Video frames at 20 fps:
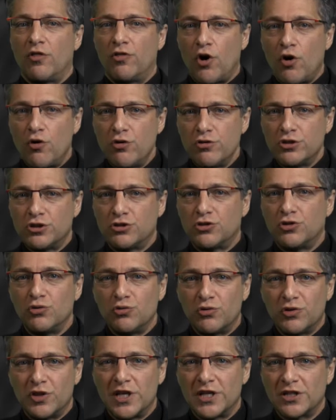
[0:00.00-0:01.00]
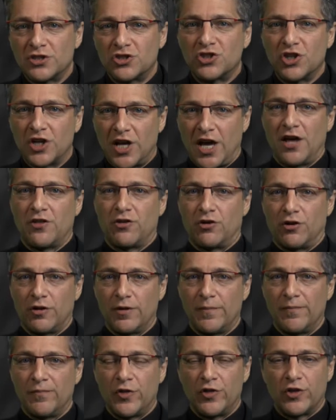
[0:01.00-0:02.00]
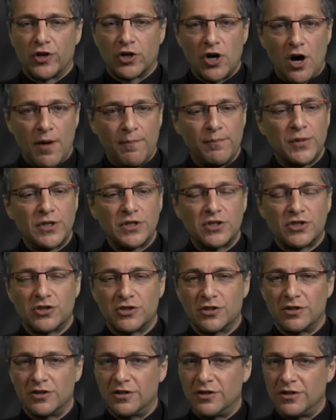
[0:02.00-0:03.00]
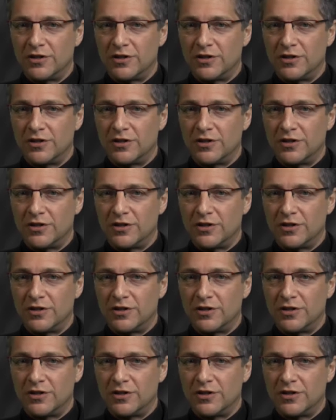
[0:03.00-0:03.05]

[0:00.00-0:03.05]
those two things together, the compass